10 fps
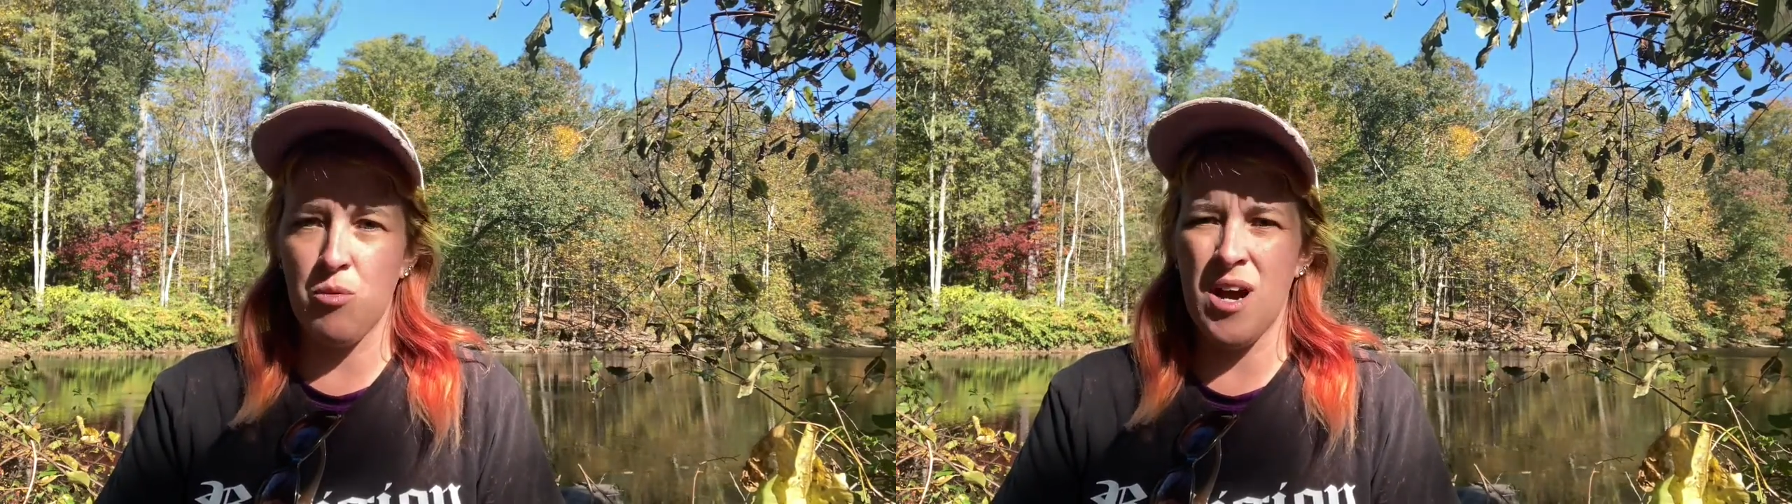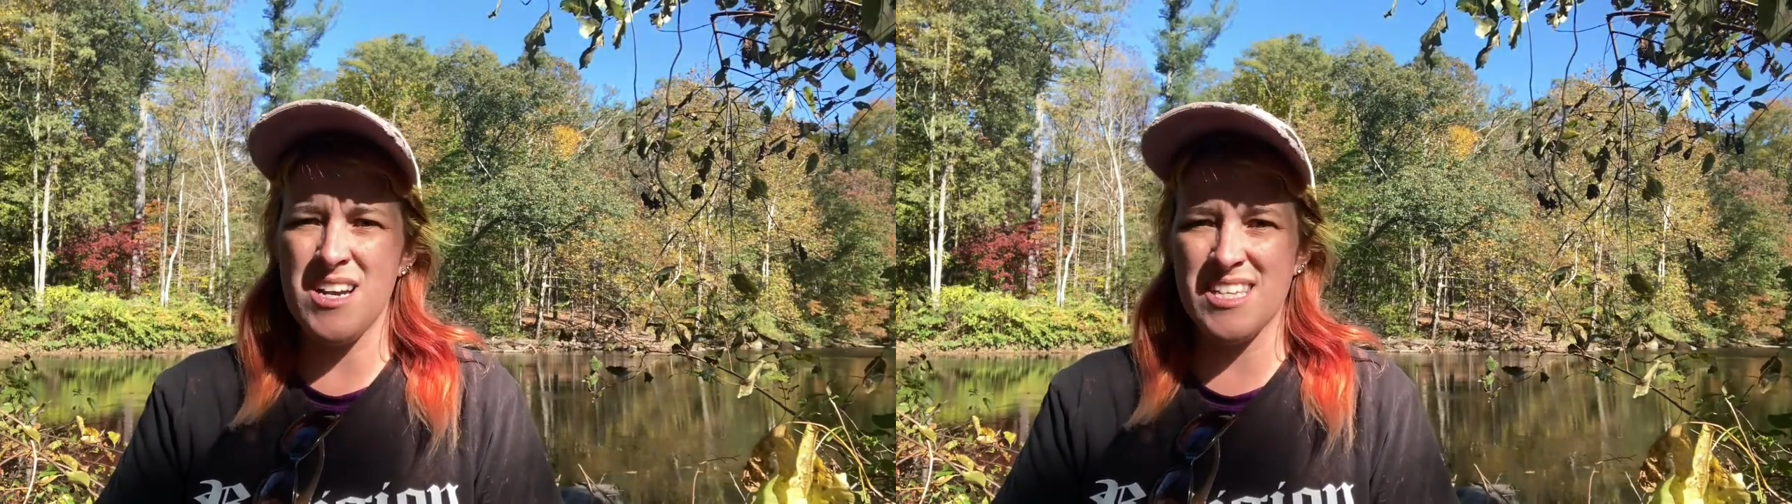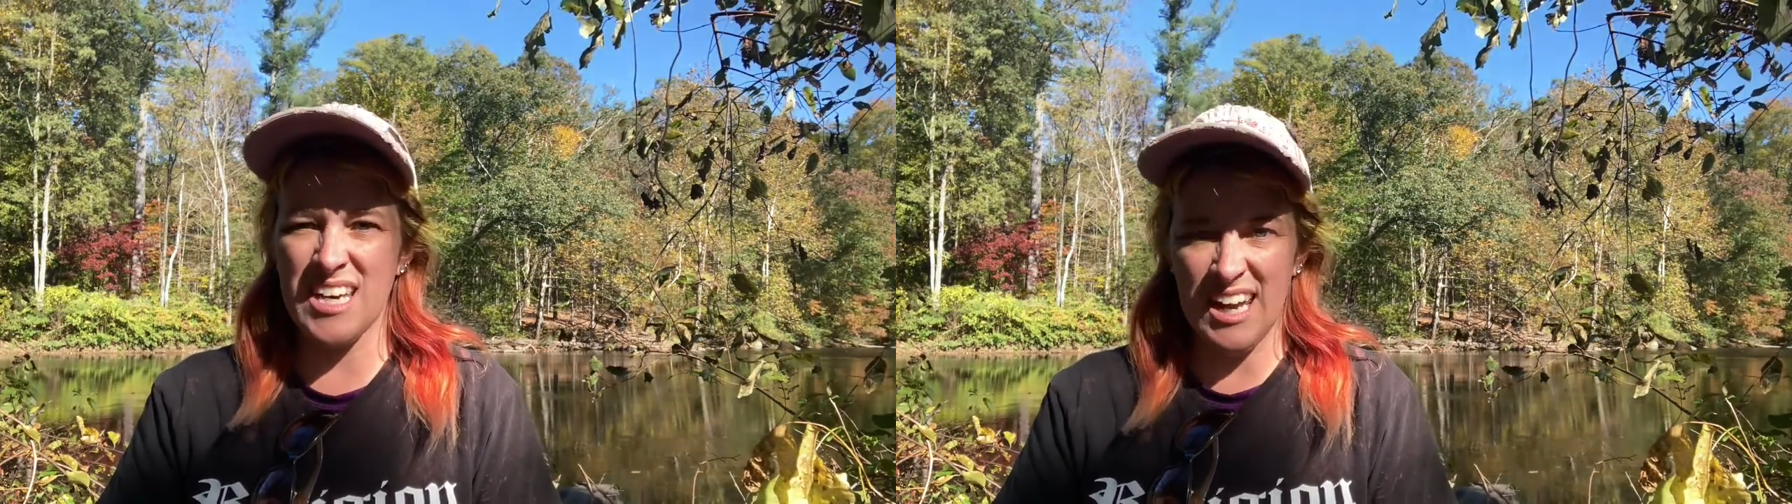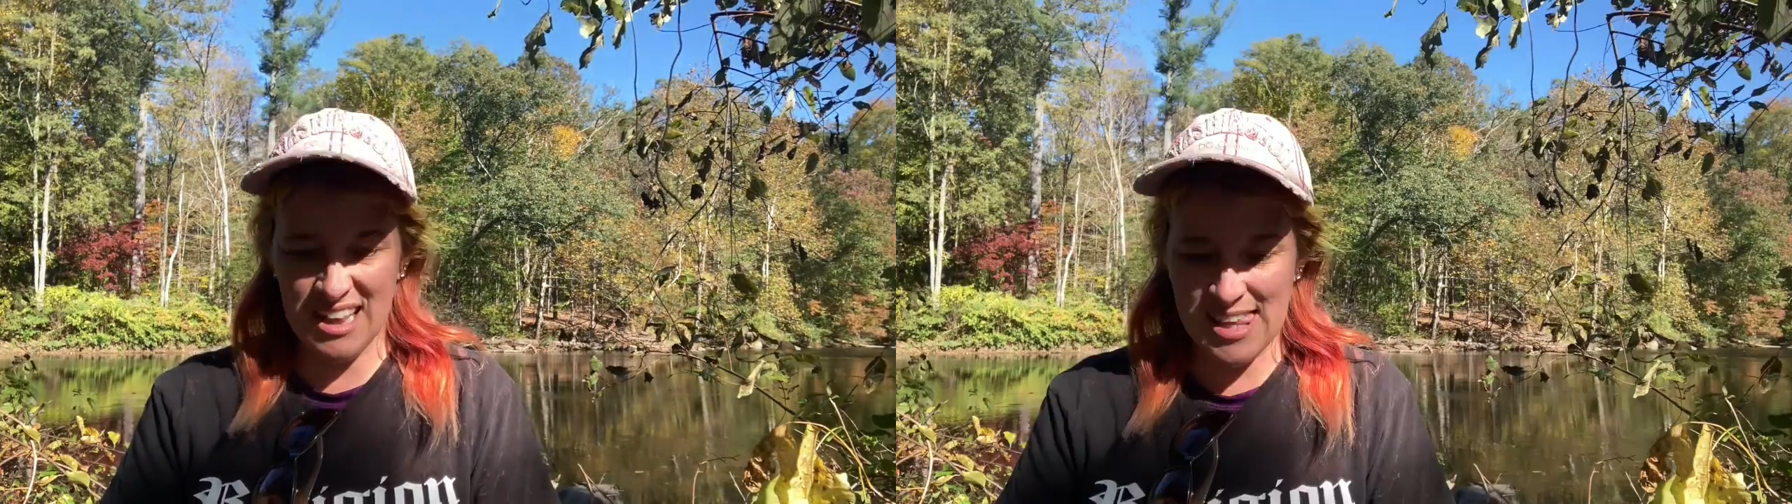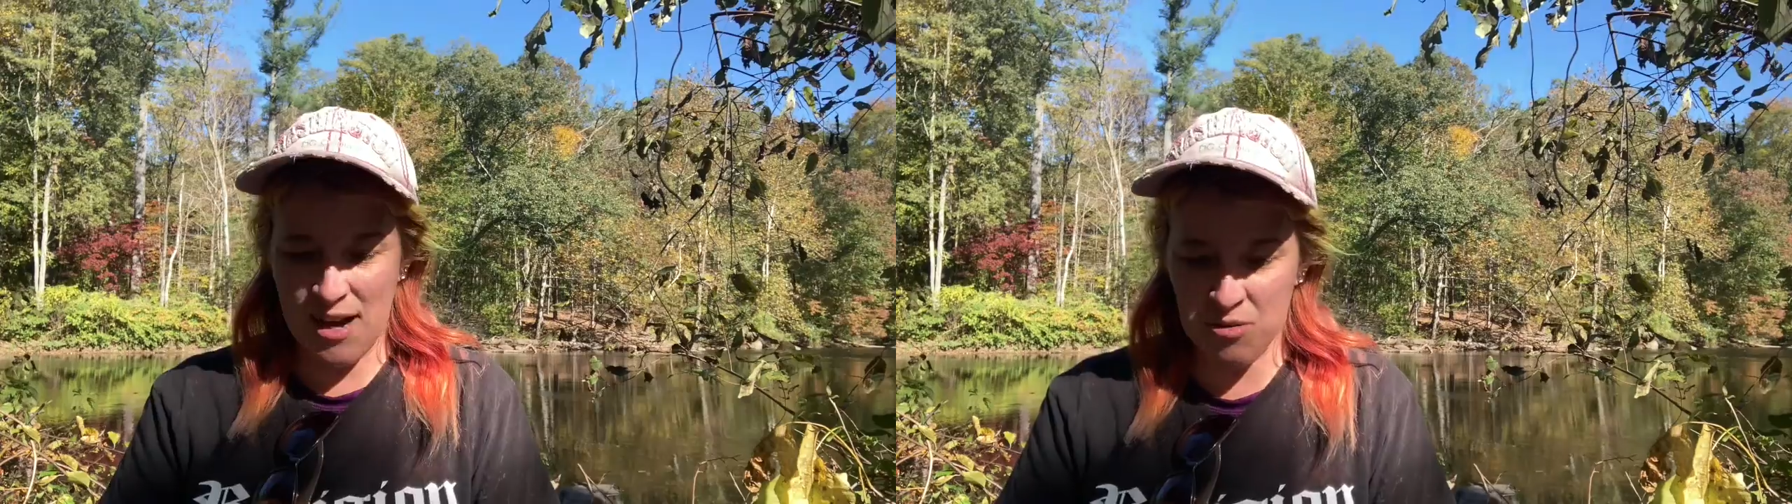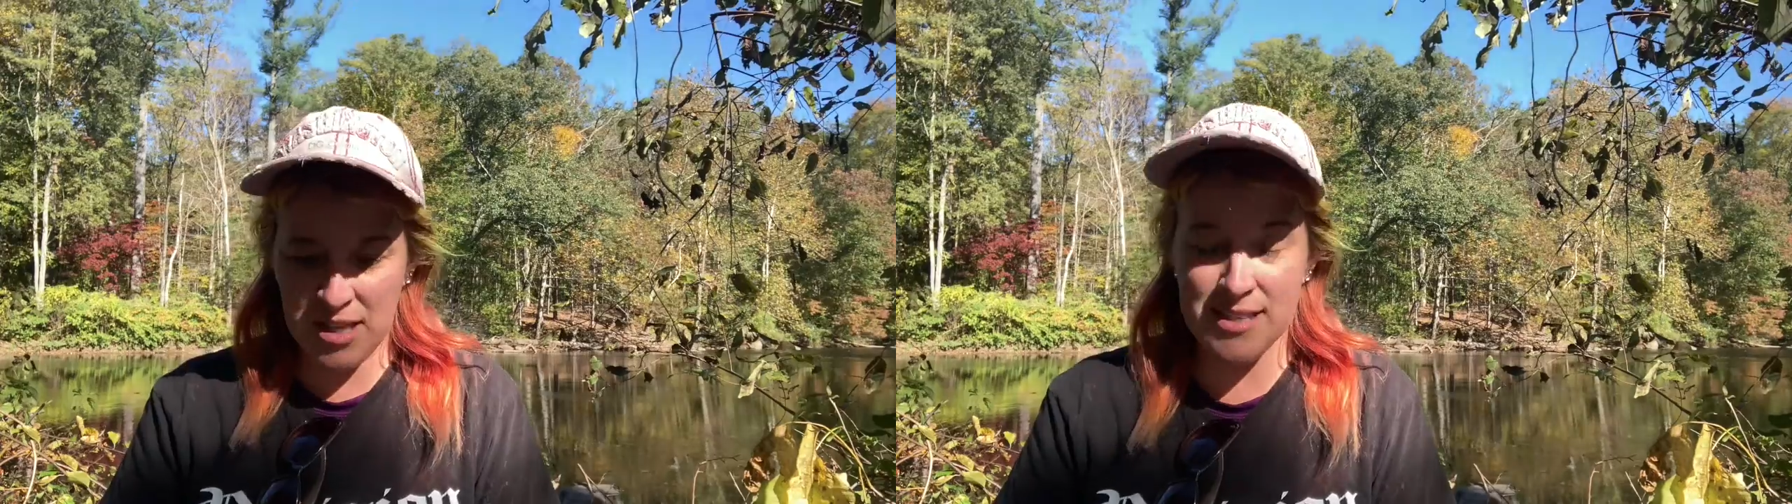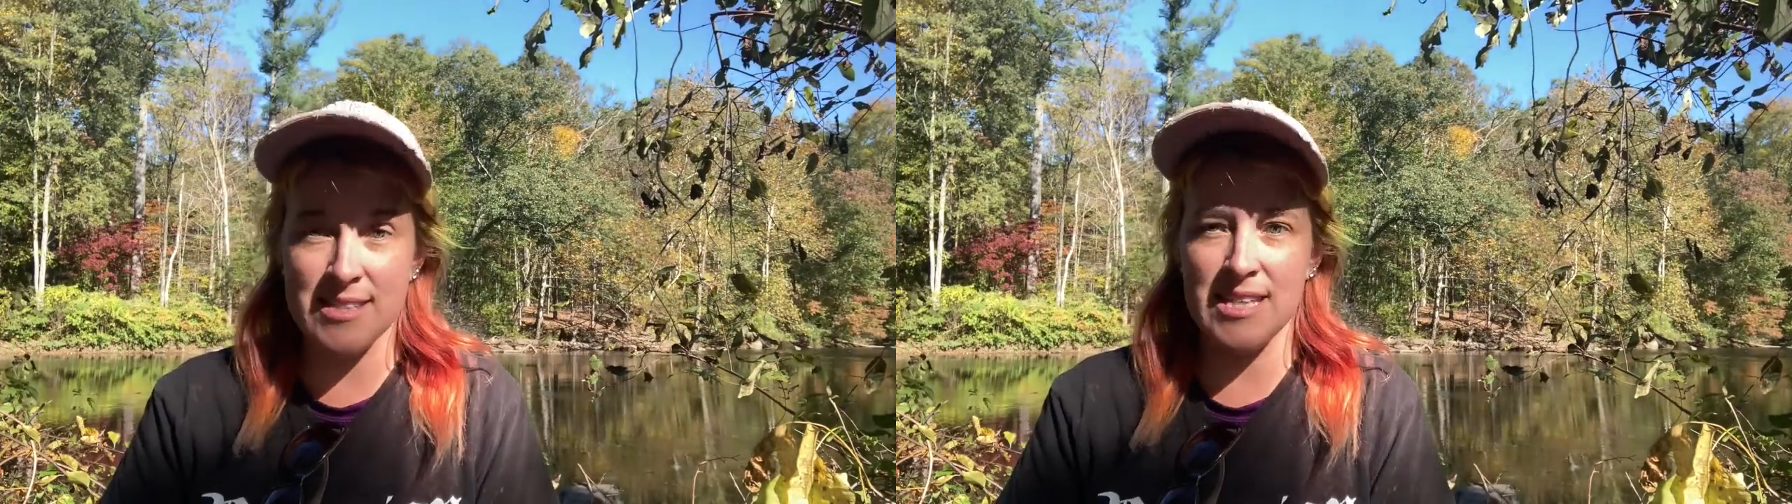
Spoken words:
Why does God allow these